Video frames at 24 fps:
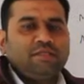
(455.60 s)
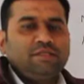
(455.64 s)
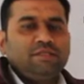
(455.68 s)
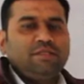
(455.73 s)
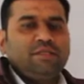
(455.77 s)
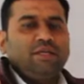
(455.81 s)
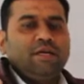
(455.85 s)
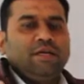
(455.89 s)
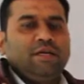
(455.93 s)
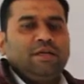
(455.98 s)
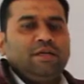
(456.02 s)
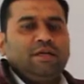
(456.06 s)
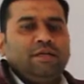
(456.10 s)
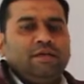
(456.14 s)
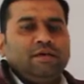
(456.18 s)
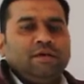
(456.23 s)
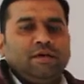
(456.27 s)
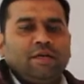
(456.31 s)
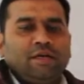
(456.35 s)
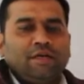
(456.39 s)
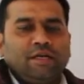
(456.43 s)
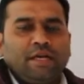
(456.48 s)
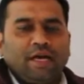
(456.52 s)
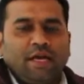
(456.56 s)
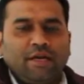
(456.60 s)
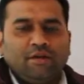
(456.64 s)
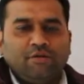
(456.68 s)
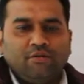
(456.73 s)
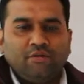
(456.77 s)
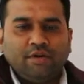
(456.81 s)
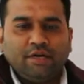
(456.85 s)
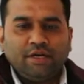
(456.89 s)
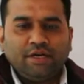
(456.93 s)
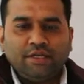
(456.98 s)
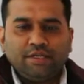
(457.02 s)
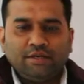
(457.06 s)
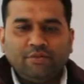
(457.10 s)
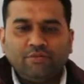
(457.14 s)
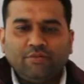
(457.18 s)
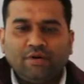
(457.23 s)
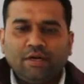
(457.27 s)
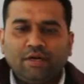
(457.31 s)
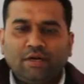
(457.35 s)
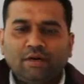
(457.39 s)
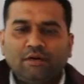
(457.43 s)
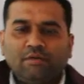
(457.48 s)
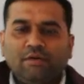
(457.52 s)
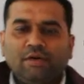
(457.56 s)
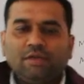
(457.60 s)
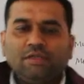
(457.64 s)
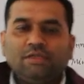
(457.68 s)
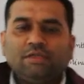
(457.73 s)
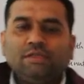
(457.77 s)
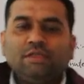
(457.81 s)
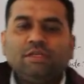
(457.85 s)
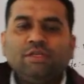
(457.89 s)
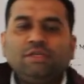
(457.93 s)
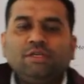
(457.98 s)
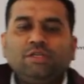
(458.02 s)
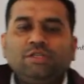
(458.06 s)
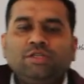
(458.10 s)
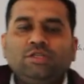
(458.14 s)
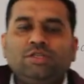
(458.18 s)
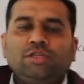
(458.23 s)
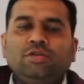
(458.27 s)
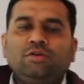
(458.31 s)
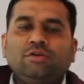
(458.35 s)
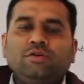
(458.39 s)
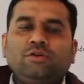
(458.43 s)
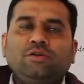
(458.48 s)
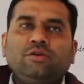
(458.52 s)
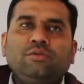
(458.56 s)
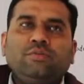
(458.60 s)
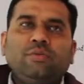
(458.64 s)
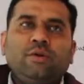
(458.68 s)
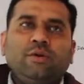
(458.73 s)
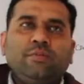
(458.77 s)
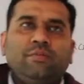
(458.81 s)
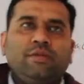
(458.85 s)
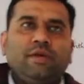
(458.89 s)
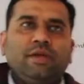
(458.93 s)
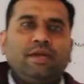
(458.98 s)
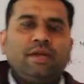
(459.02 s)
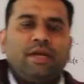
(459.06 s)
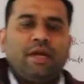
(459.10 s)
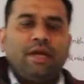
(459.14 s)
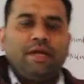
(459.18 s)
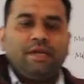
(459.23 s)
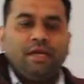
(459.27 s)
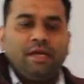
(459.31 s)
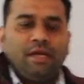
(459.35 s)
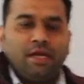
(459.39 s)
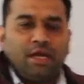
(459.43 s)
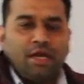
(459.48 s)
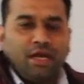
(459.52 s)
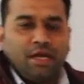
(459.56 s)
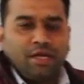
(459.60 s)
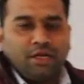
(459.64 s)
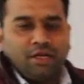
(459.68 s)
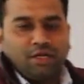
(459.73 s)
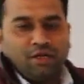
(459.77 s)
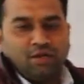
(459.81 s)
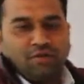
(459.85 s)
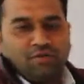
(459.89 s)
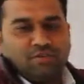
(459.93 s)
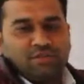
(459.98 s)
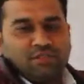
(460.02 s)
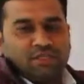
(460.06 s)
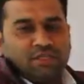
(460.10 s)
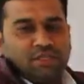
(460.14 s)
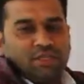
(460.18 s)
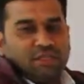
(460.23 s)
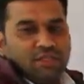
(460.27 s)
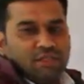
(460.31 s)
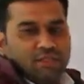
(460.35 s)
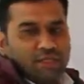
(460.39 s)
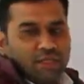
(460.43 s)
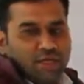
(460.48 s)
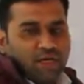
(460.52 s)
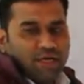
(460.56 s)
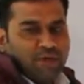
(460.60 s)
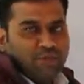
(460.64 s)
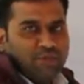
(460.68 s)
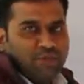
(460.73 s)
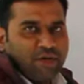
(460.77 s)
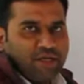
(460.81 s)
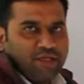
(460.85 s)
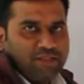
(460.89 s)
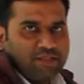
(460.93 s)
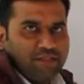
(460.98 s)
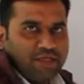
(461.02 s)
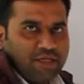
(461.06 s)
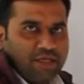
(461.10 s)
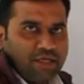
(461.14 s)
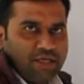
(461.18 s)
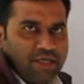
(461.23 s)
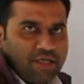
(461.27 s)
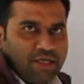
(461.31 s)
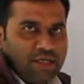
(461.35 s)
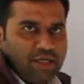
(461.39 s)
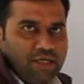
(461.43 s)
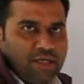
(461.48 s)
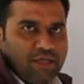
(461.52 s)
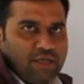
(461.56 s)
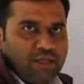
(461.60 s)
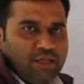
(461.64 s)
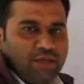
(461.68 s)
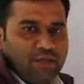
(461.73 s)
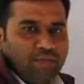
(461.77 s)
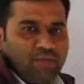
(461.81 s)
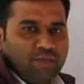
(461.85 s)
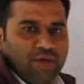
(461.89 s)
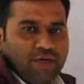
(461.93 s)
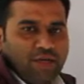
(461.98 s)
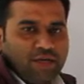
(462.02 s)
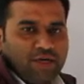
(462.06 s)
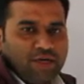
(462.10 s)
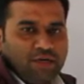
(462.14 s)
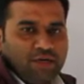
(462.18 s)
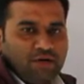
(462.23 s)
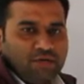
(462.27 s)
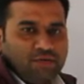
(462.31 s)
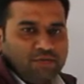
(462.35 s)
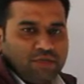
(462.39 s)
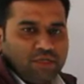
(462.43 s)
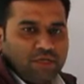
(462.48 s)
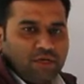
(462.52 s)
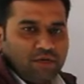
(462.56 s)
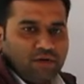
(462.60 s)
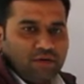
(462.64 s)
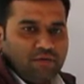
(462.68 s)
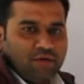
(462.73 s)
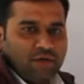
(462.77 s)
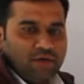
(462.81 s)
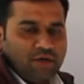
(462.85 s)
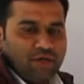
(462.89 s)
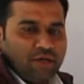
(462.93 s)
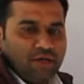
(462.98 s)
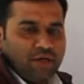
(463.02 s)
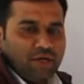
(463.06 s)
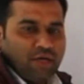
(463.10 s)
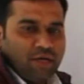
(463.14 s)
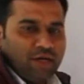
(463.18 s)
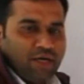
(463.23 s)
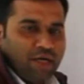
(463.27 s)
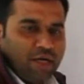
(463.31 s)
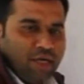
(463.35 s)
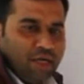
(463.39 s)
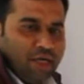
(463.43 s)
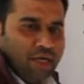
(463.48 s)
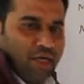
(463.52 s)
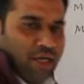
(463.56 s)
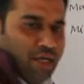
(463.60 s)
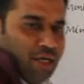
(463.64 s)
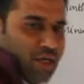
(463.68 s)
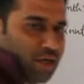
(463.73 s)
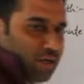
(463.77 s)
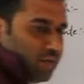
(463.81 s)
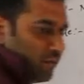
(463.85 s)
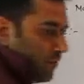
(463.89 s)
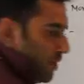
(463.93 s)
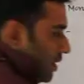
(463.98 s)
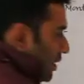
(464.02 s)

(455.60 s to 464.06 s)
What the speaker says: Then it calculates the 1 hours. 0 to 59, including the representing the minute of the hour. T equal